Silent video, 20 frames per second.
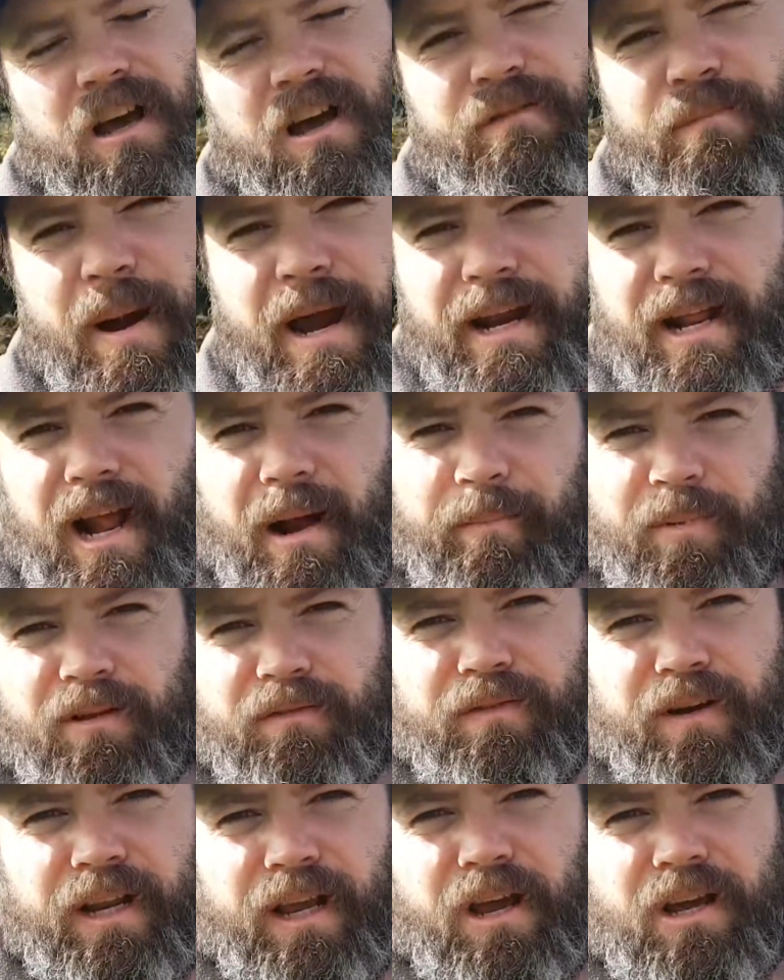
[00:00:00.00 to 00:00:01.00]
I've made a couple
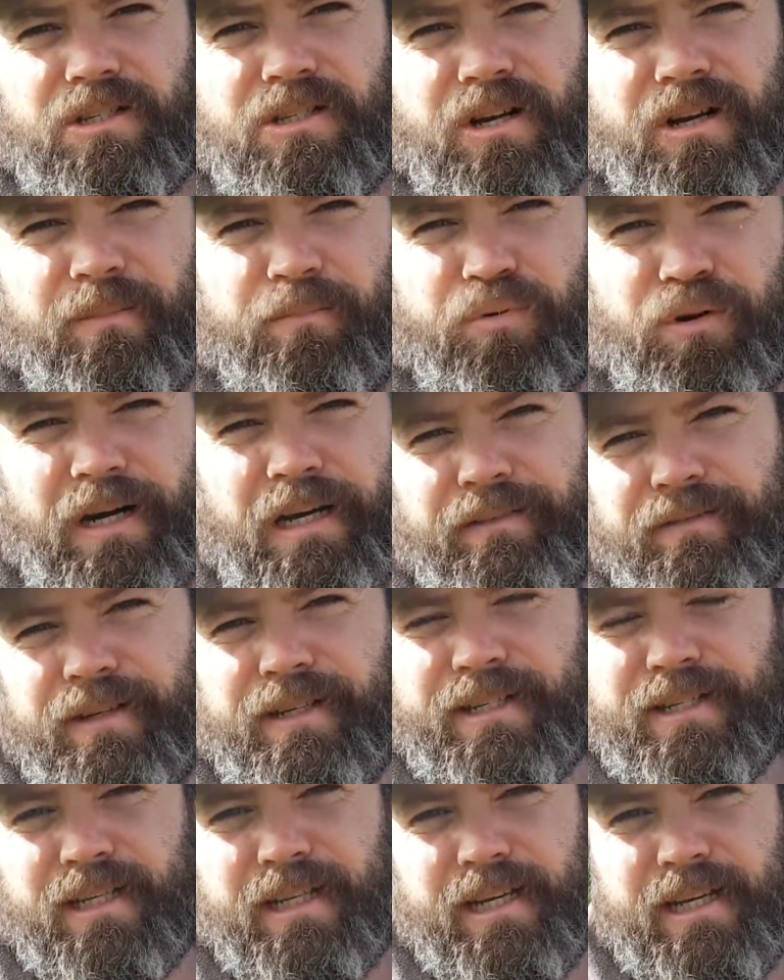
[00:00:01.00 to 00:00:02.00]
of videos on it
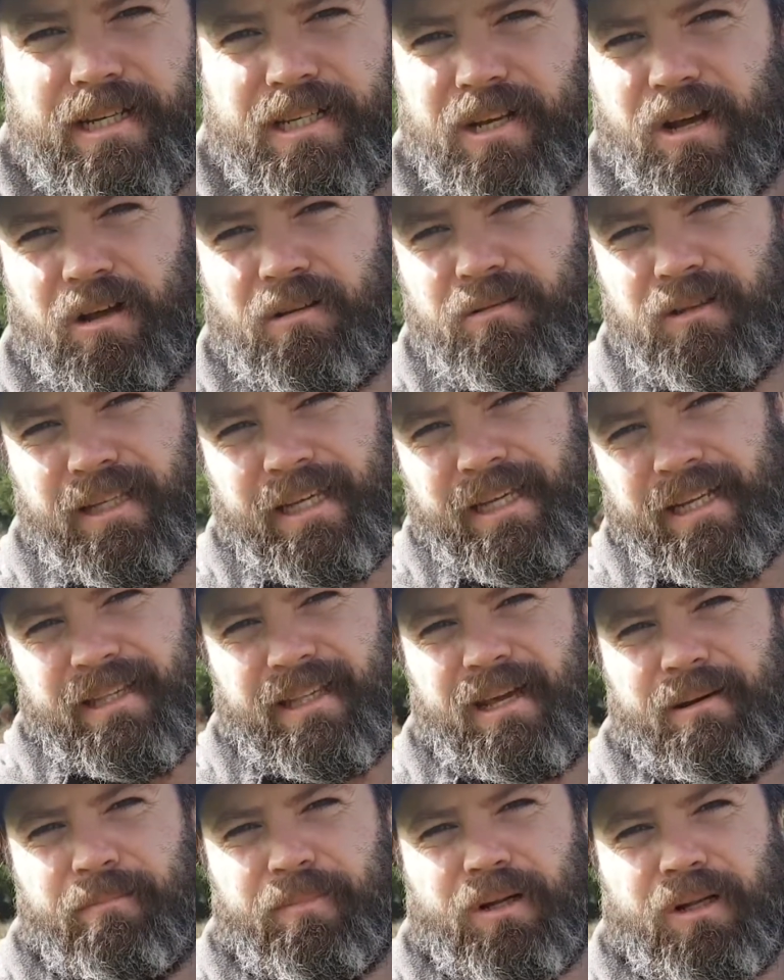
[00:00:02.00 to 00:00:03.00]
previously, so I'll link
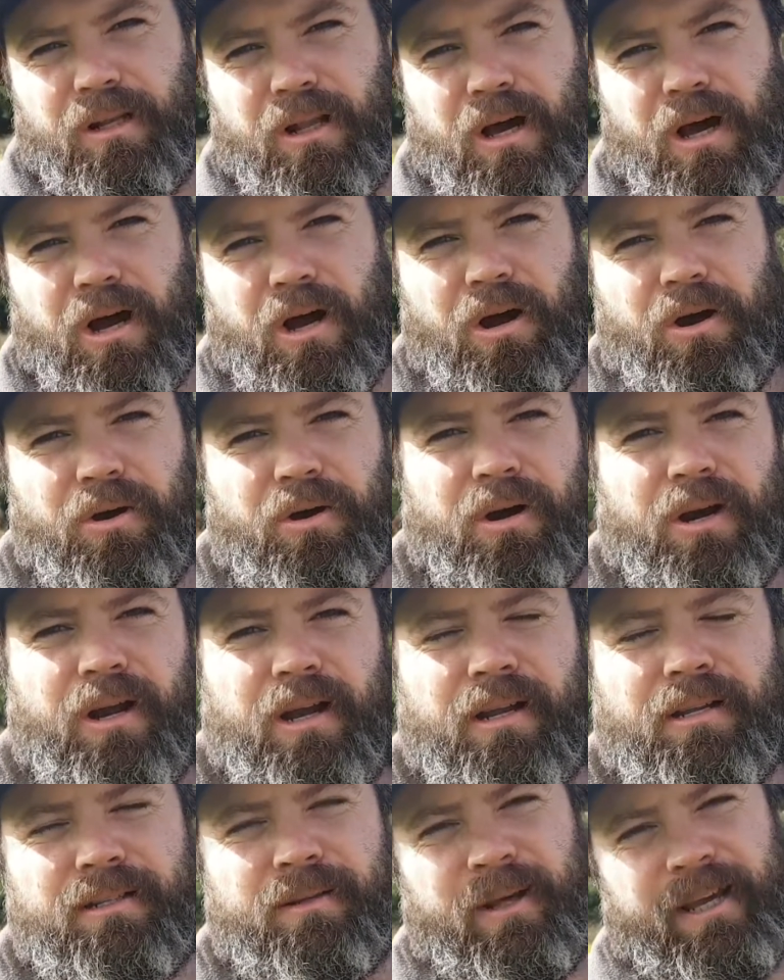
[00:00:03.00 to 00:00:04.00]
them below
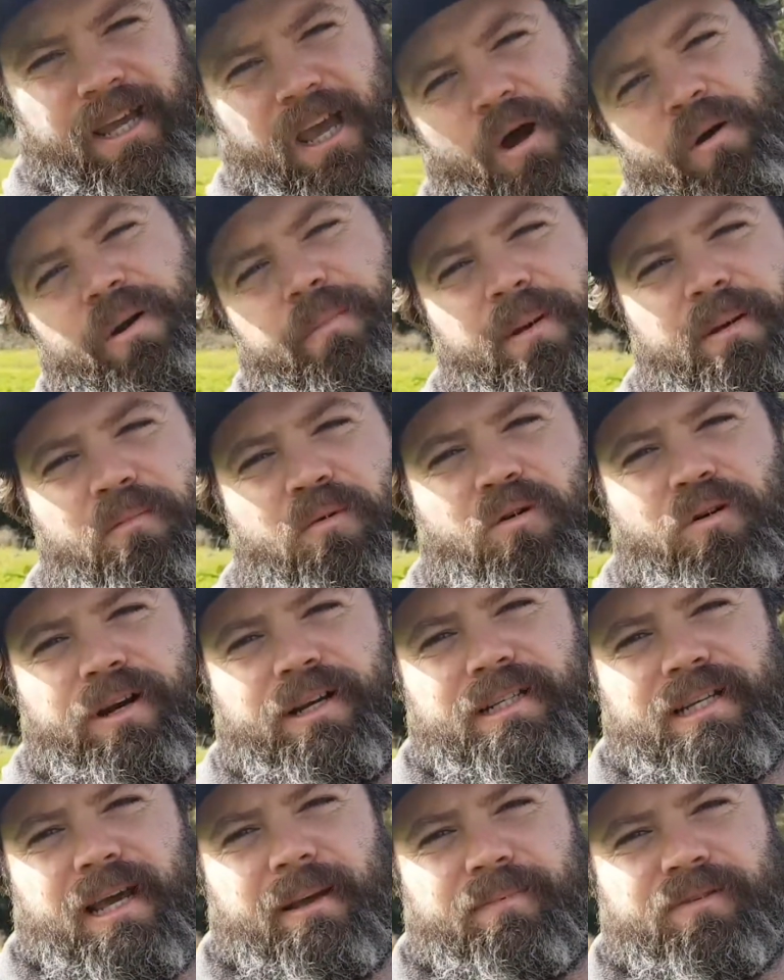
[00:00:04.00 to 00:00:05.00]
that go in a bit more in
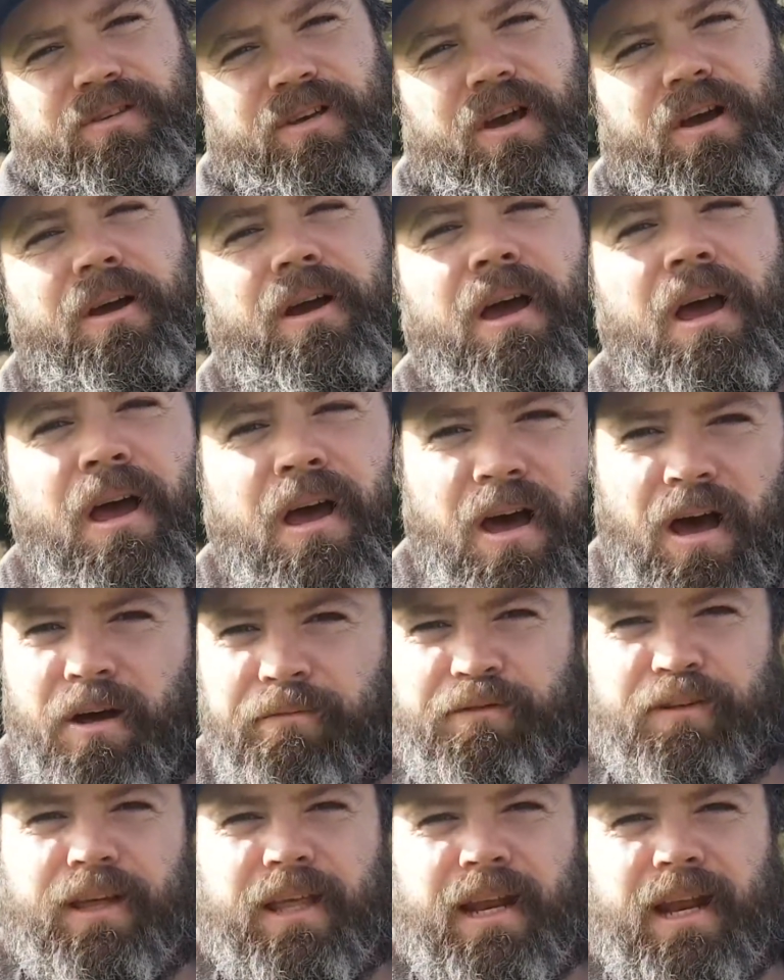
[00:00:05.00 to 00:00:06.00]
depth. So
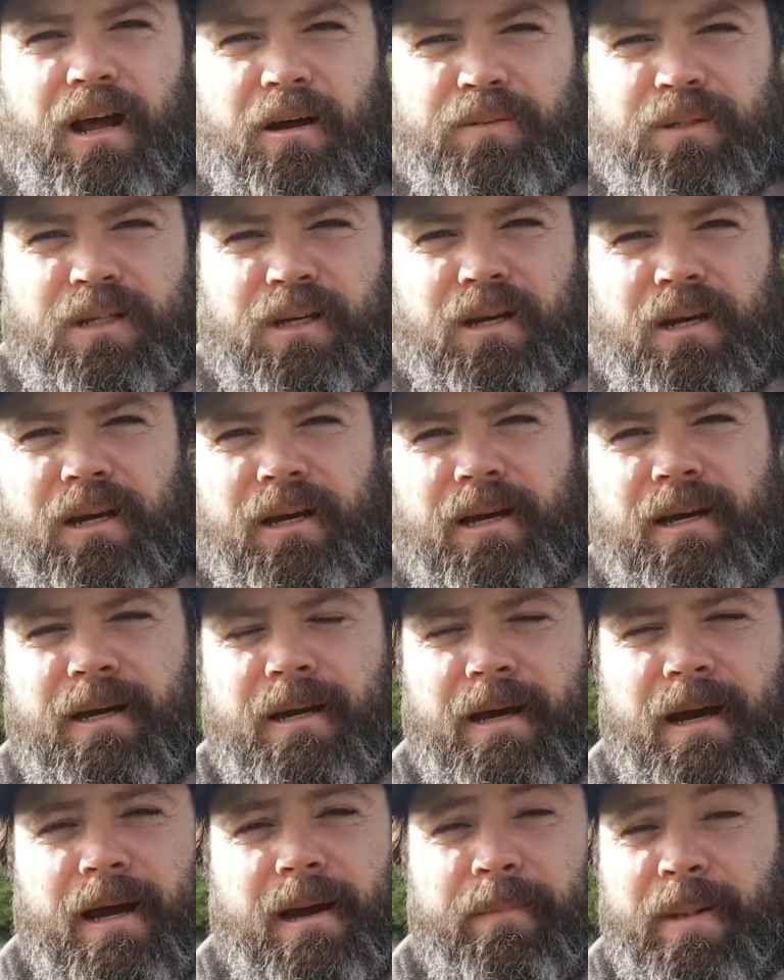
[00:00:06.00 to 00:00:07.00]
hopefully that helps you
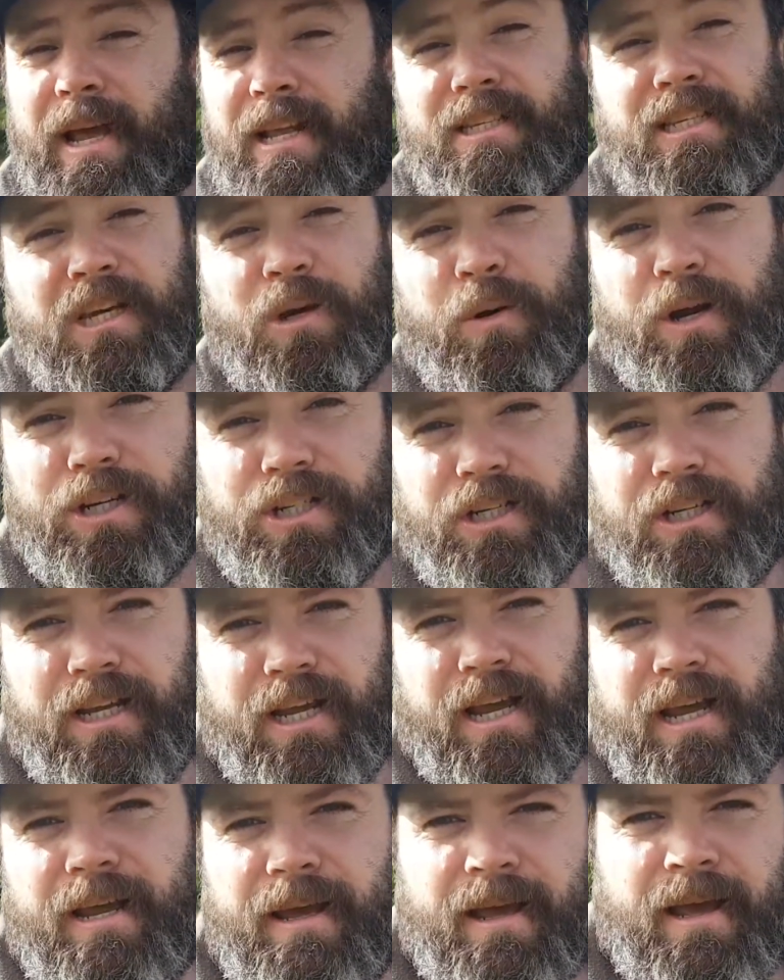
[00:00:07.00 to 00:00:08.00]
answer your question
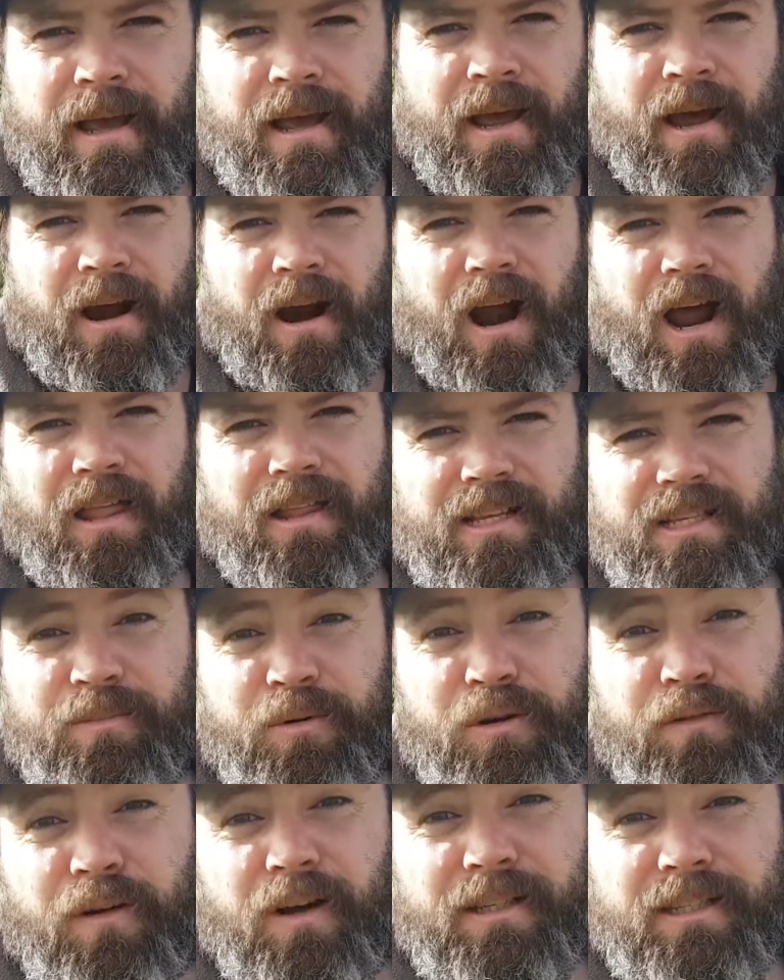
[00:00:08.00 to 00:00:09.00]
there. All right, let's
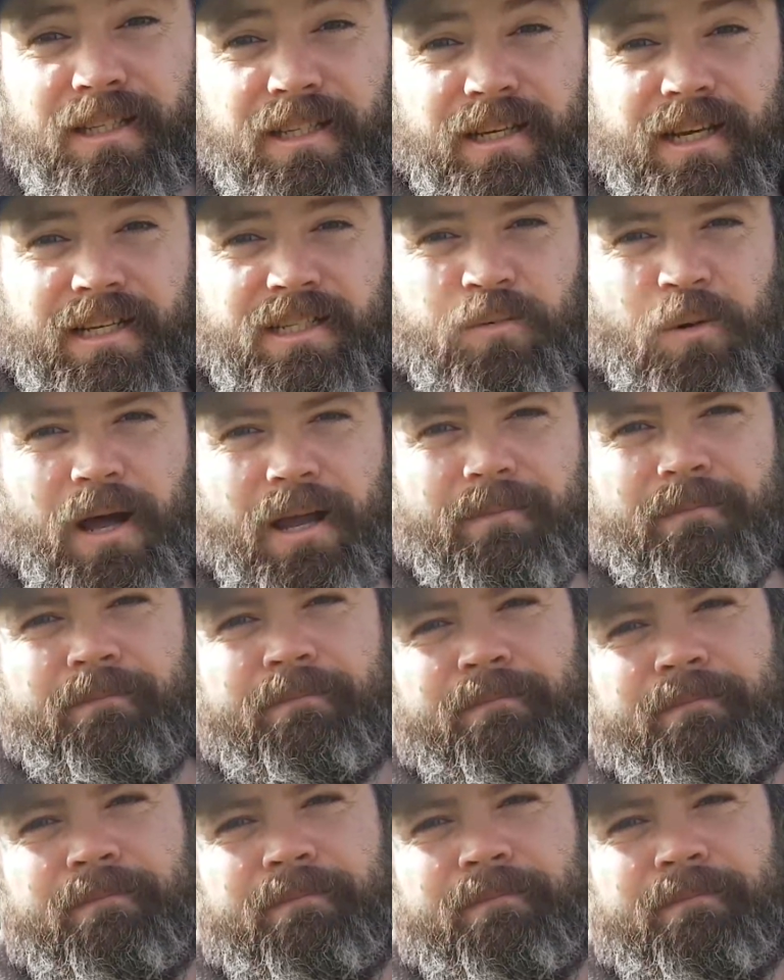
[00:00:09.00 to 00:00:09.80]
move on to the next one.